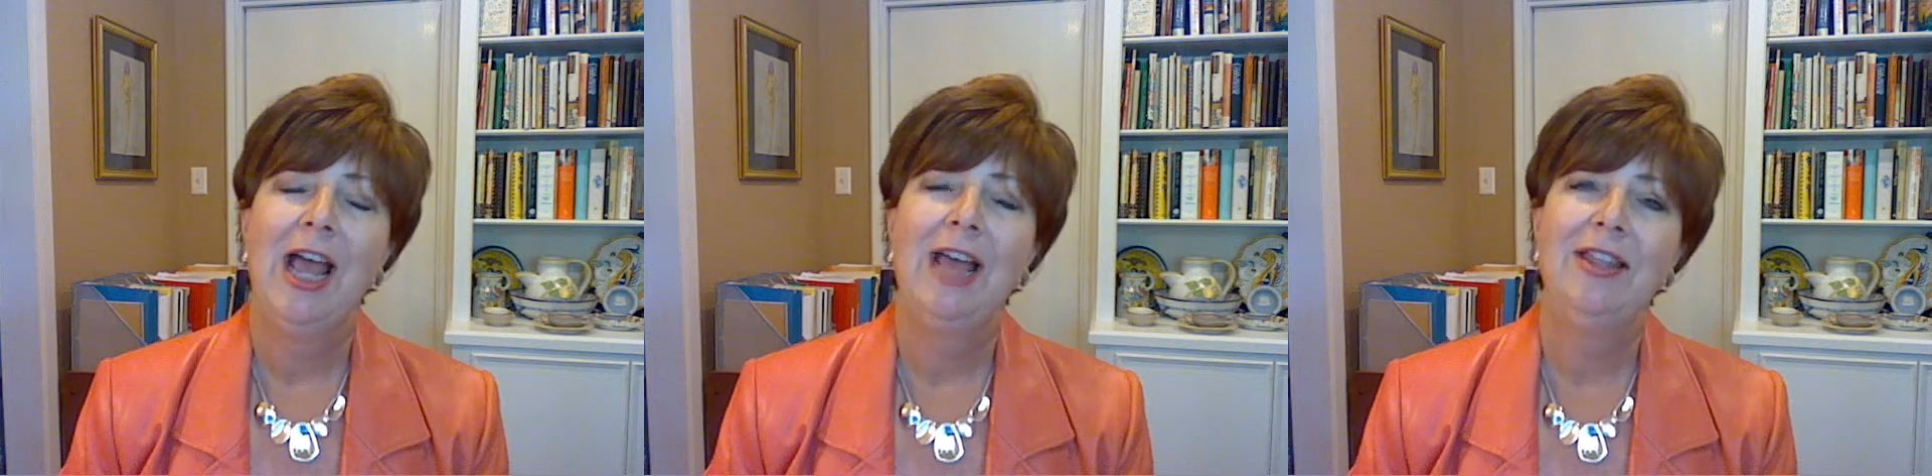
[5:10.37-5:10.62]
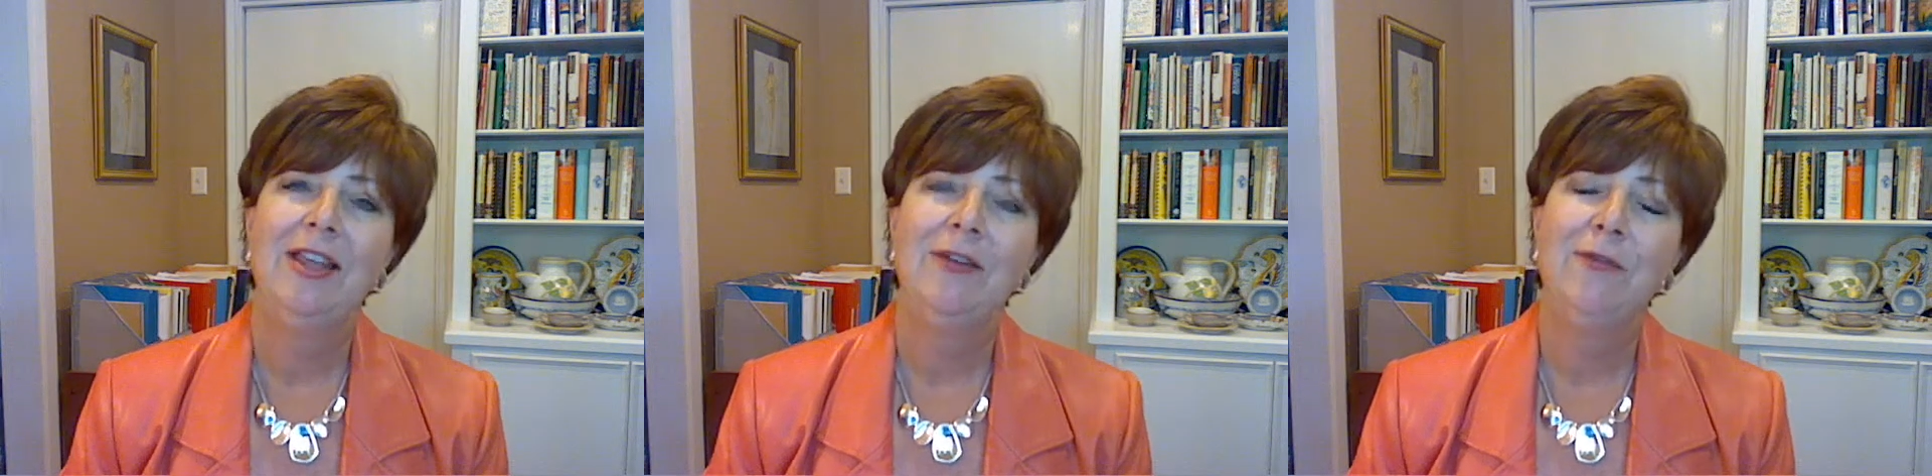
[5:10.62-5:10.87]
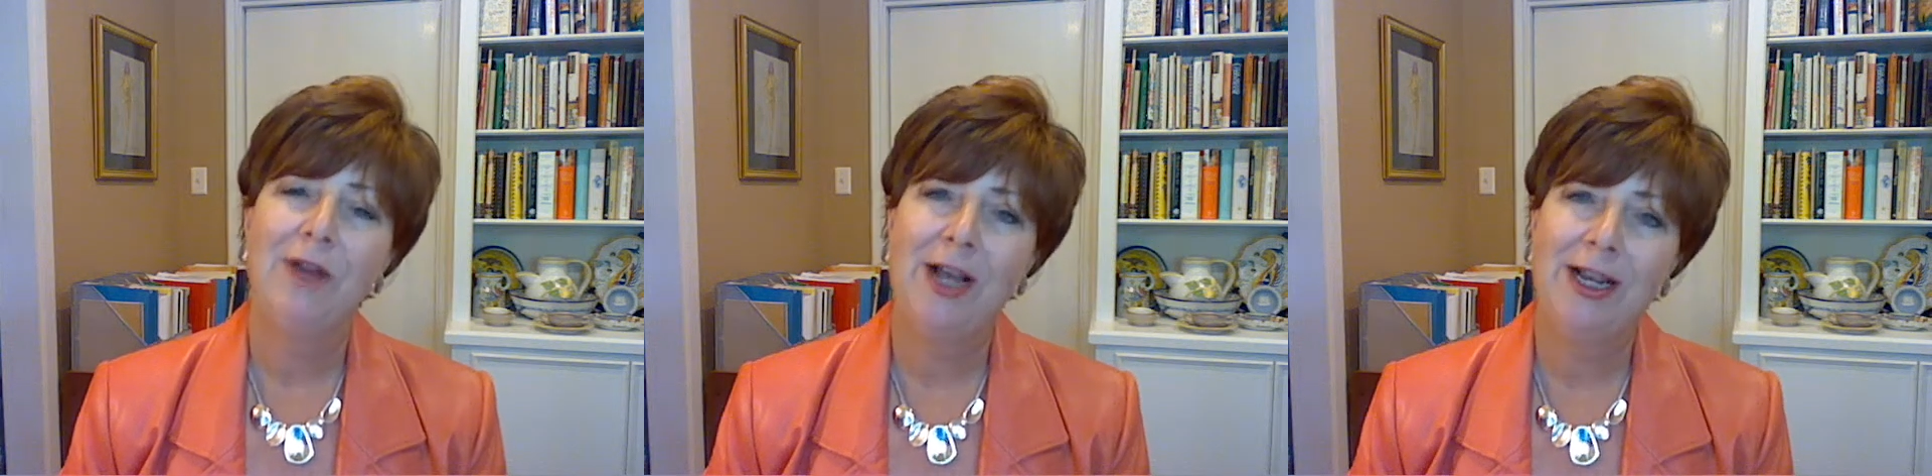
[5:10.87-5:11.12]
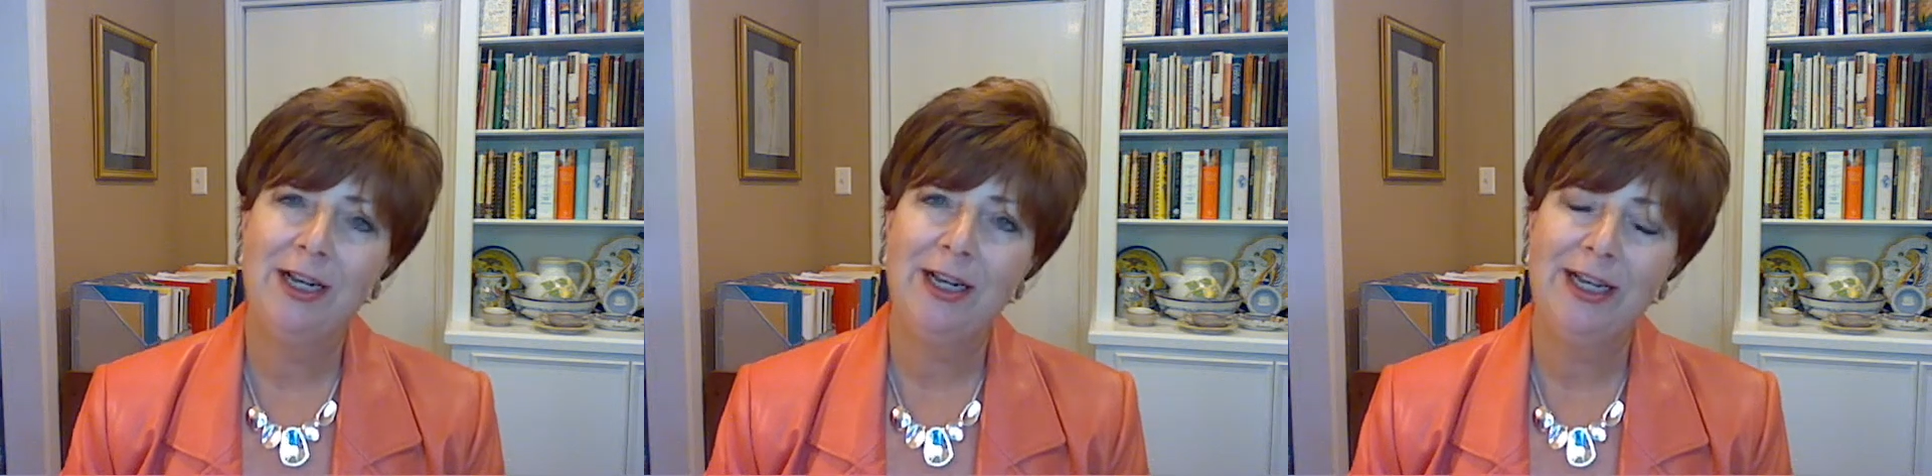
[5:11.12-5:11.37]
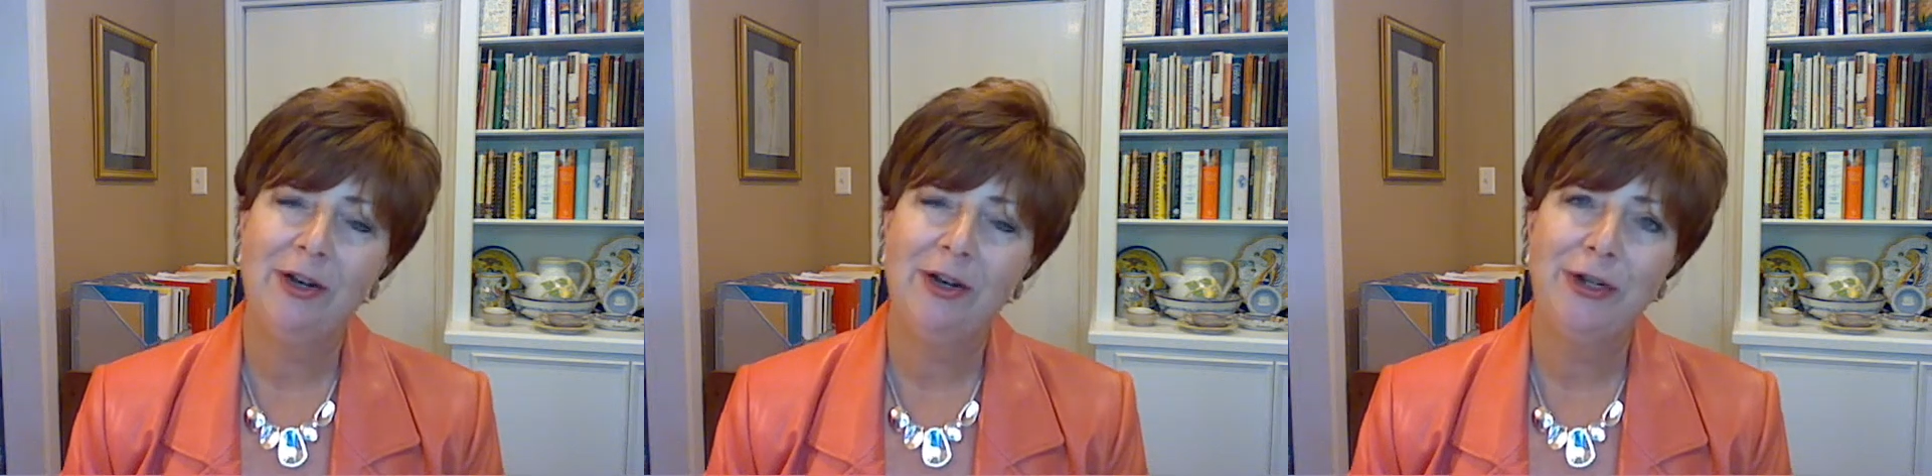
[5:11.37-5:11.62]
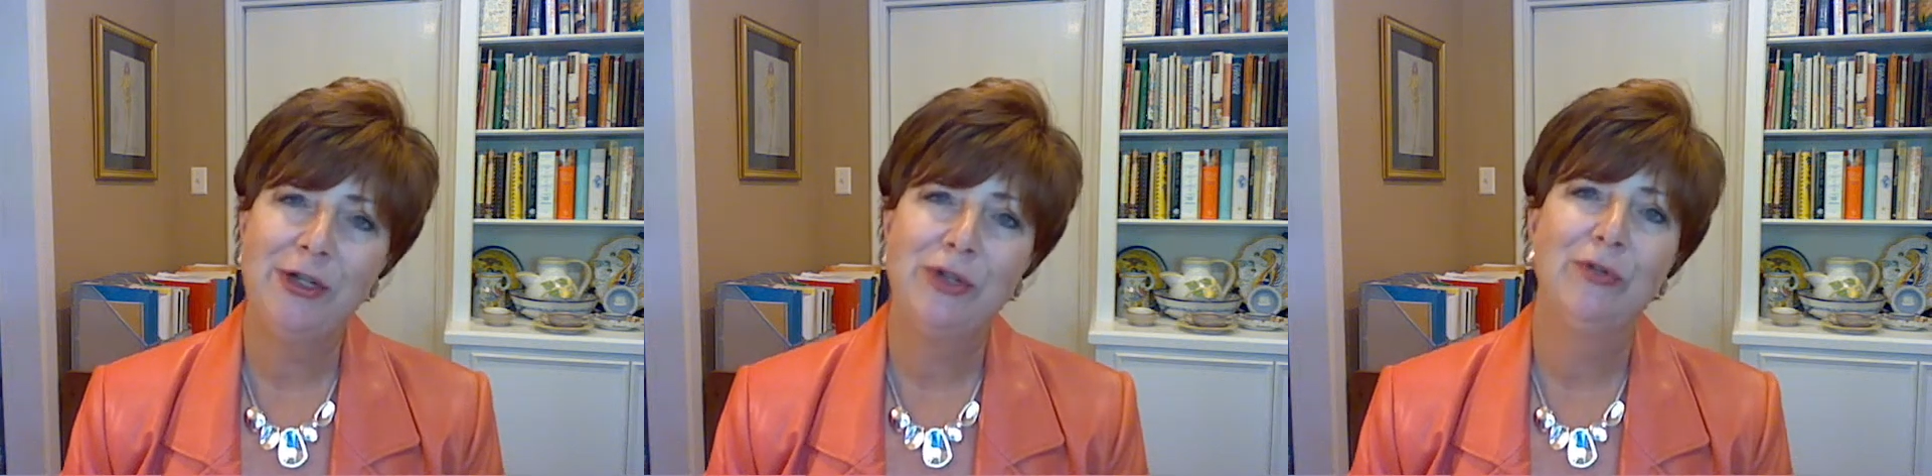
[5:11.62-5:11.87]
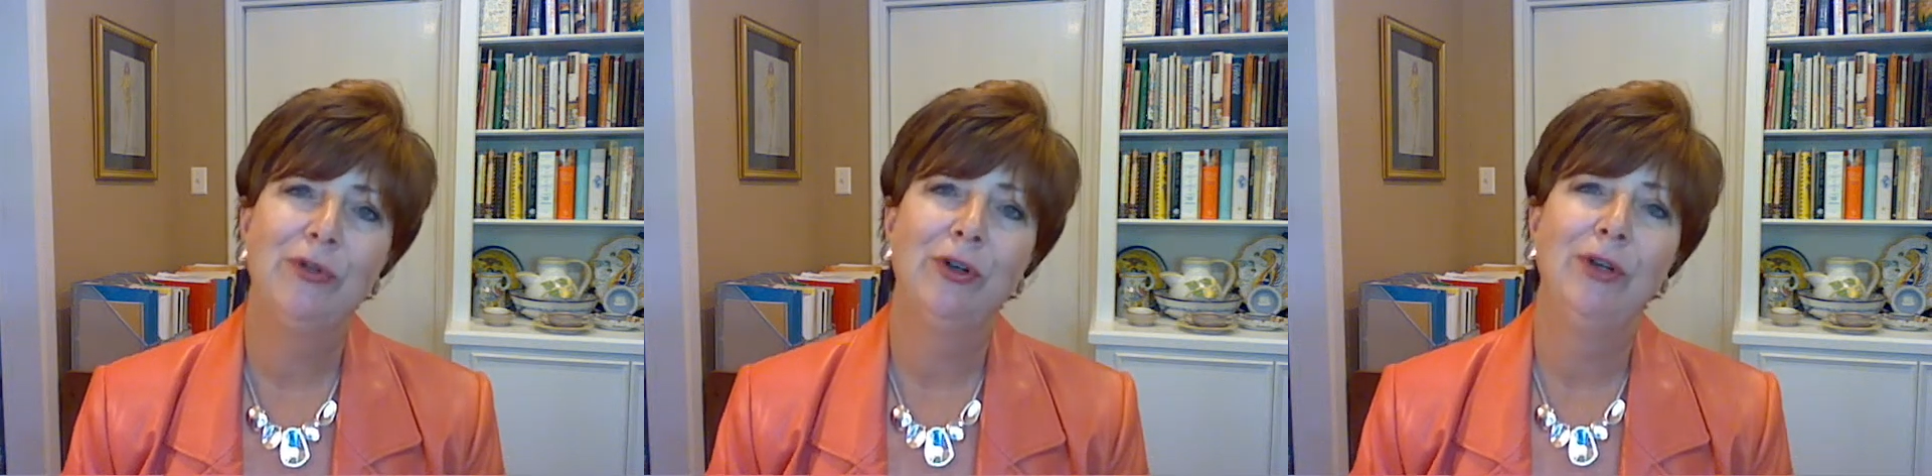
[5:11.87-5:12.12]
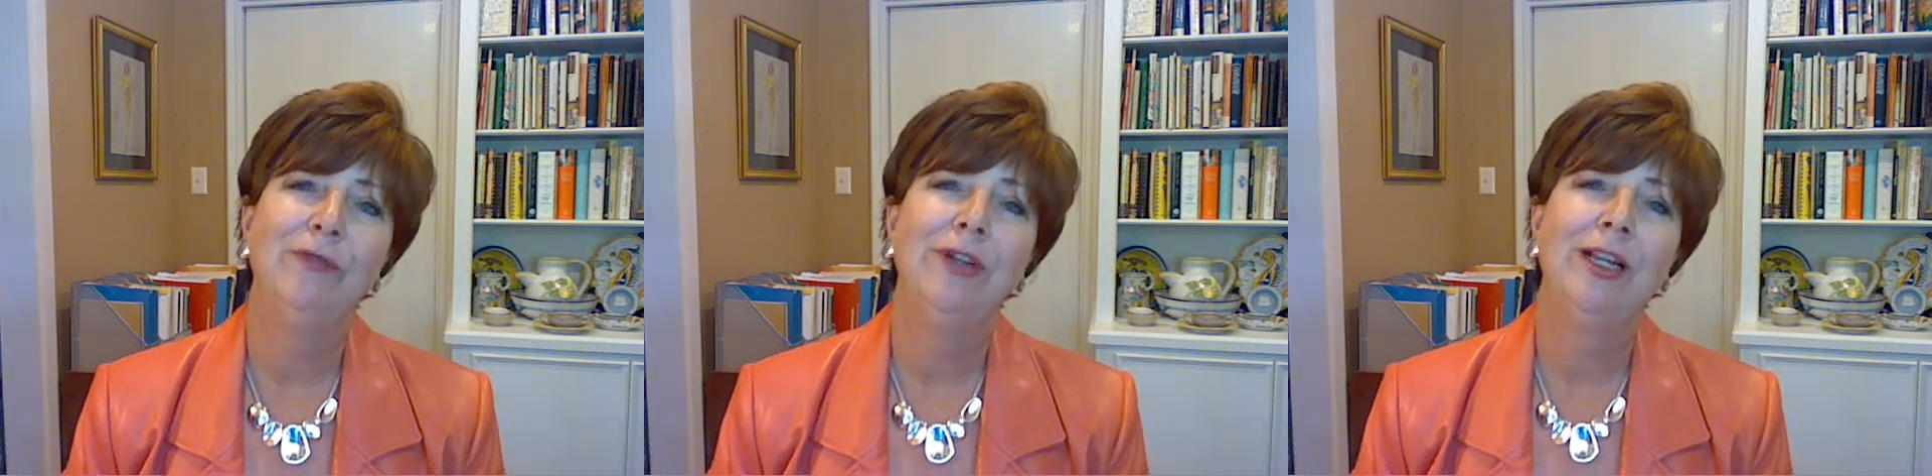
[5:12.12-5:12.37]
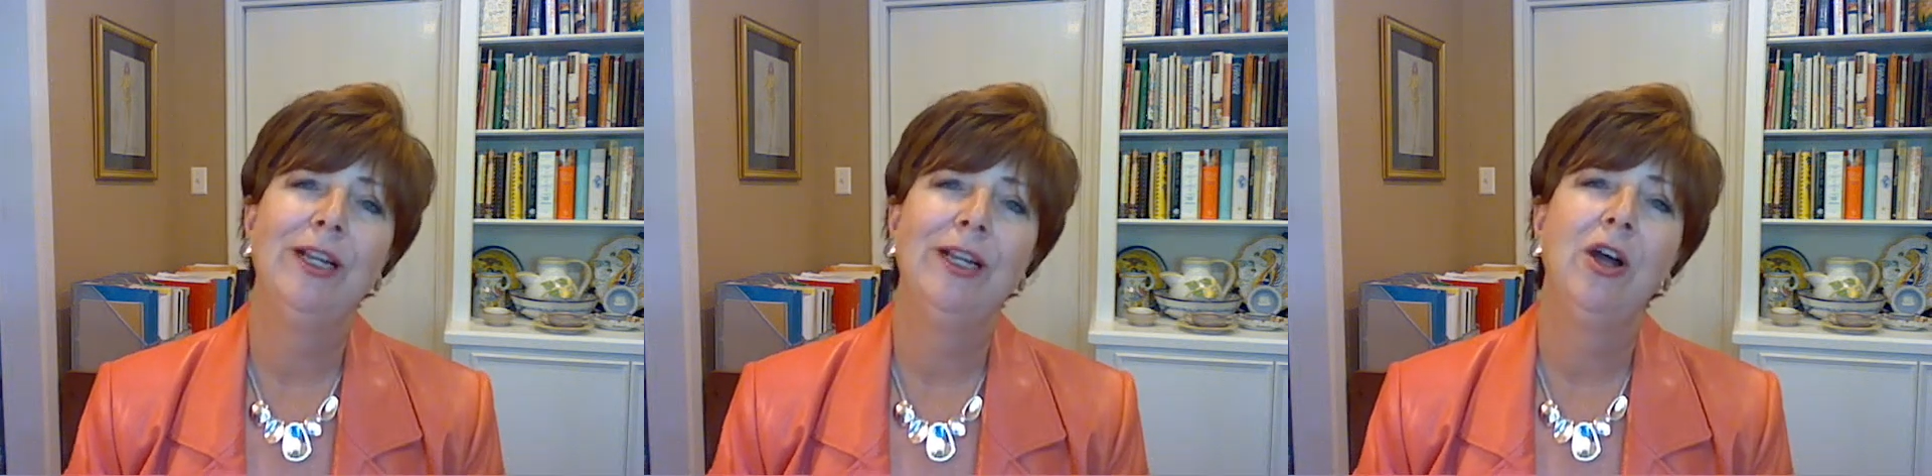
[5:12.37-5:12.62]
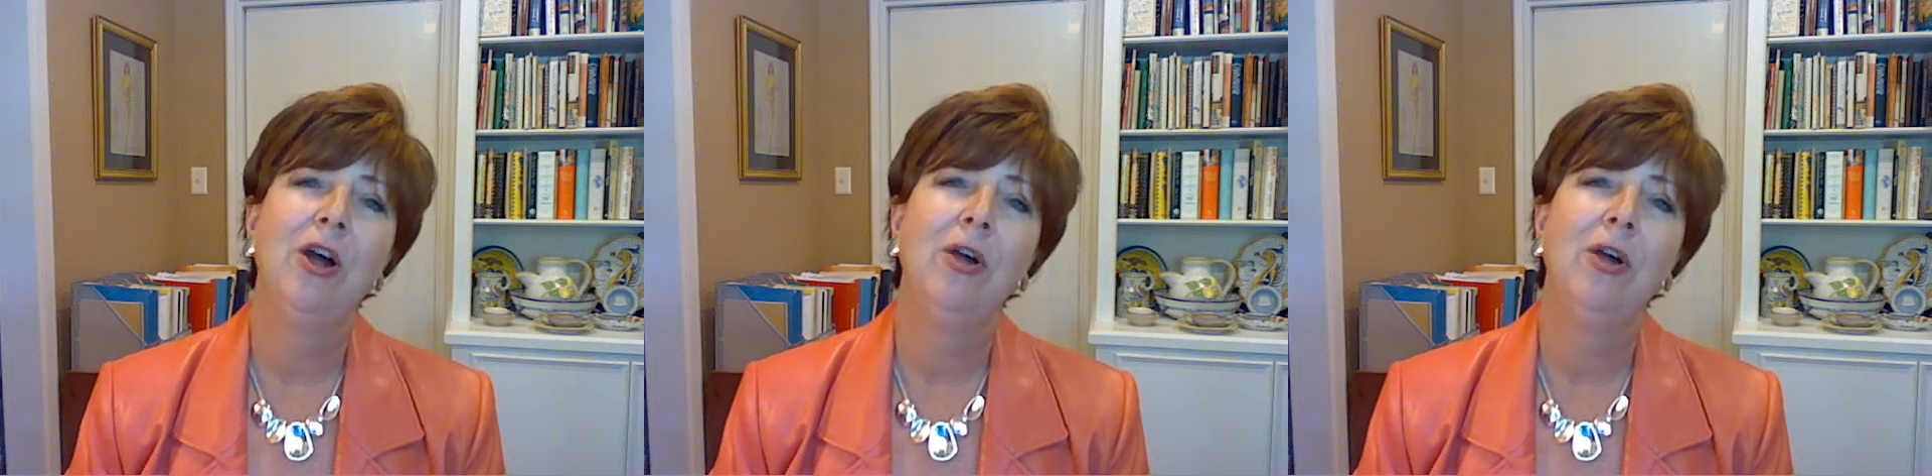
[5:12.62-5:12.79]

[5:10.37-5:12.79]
And then finally, our introverted feeling.